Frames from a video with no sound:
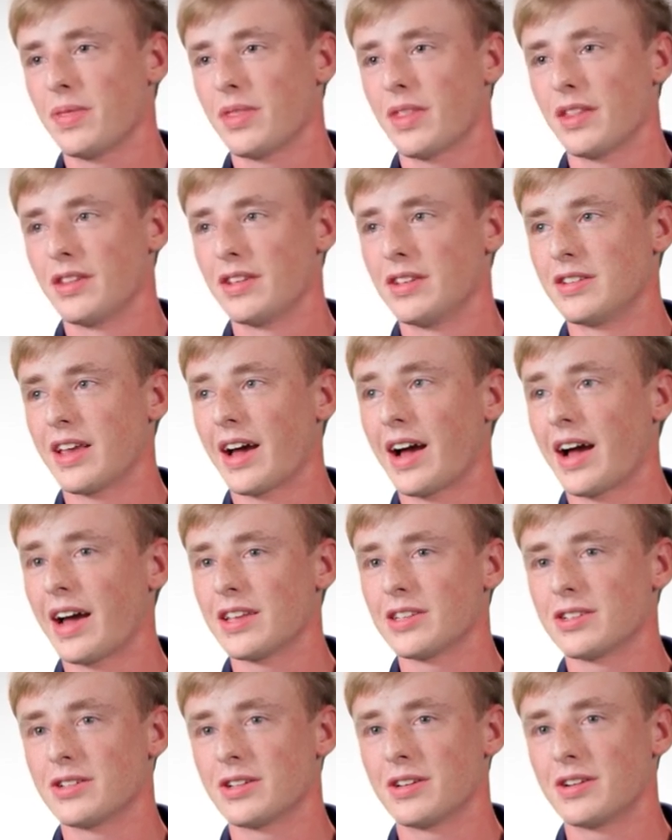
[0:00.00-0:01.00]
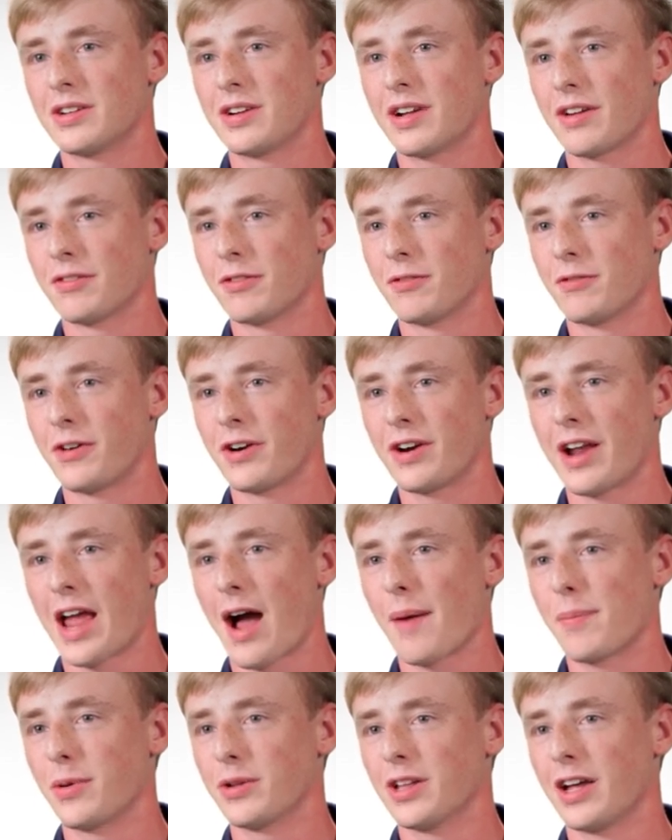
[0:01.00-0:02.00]
these guys are have a very
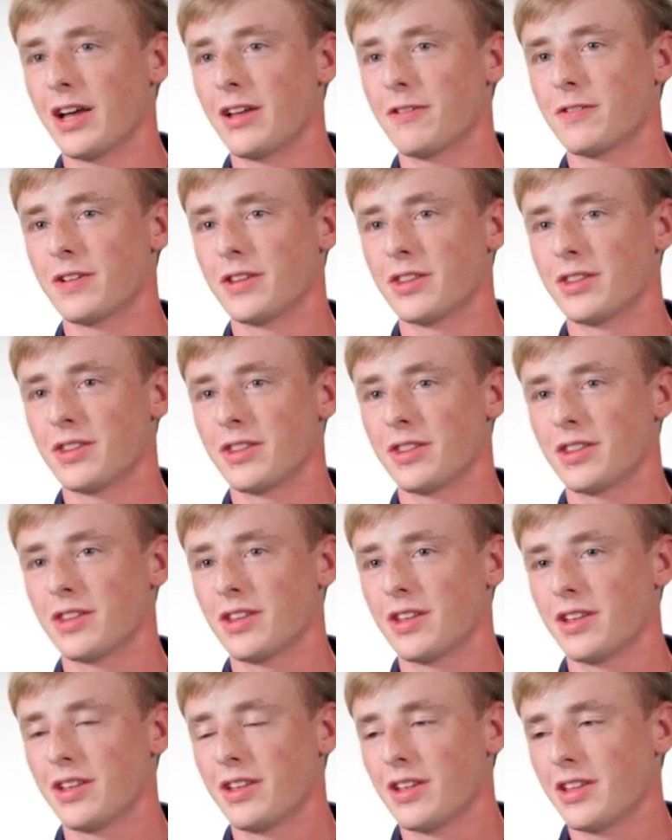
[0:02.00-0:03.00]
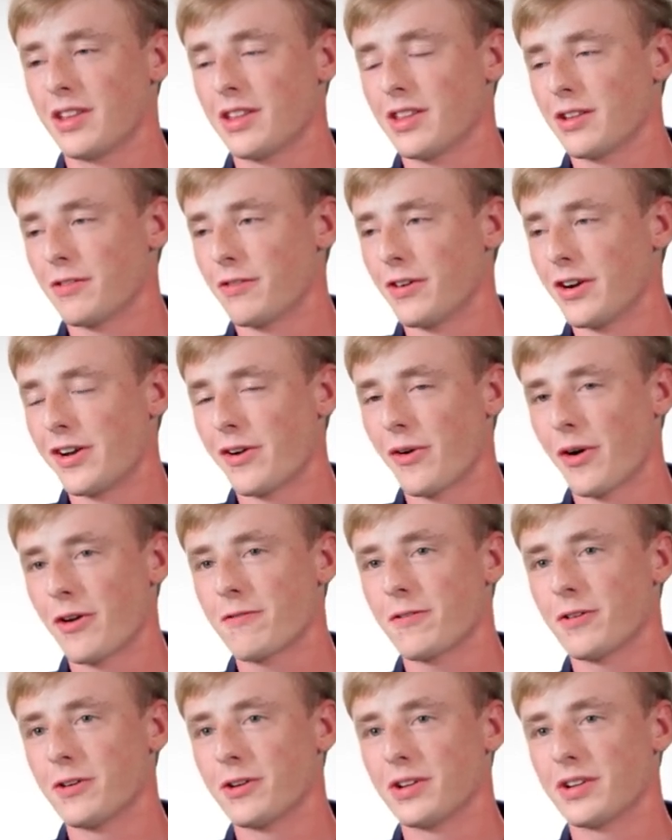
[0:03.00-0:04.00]
happy life and very
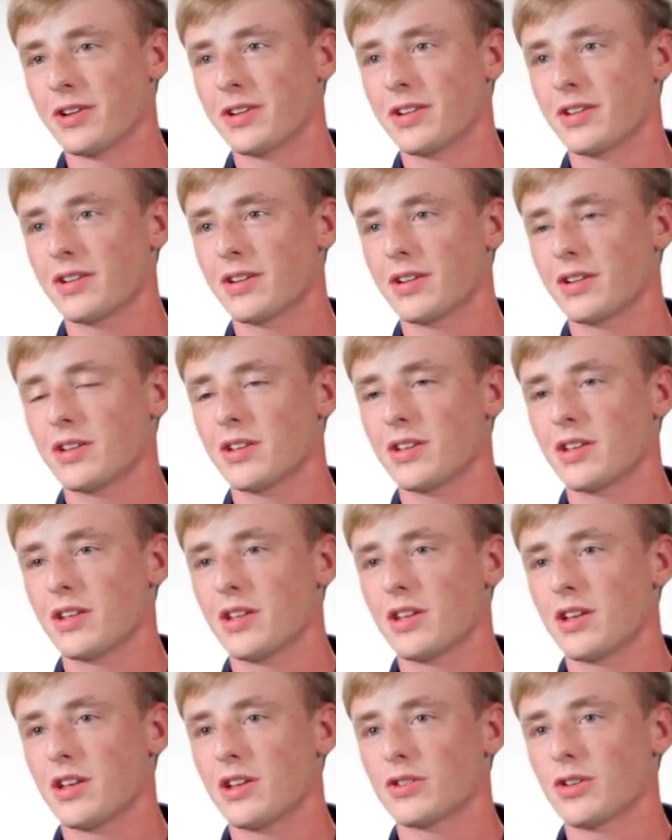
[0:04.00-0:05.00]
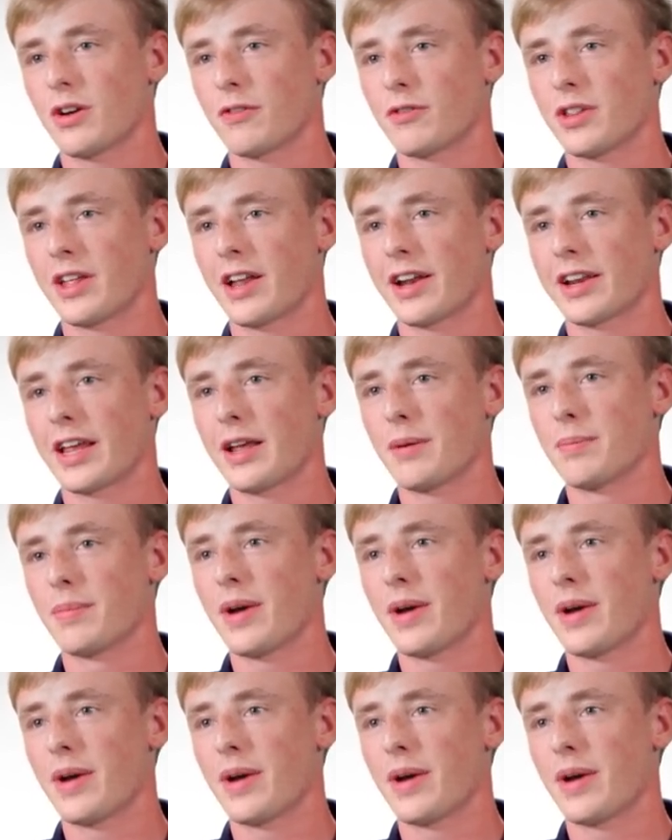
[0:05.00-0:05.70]
joyful. And so after that, I came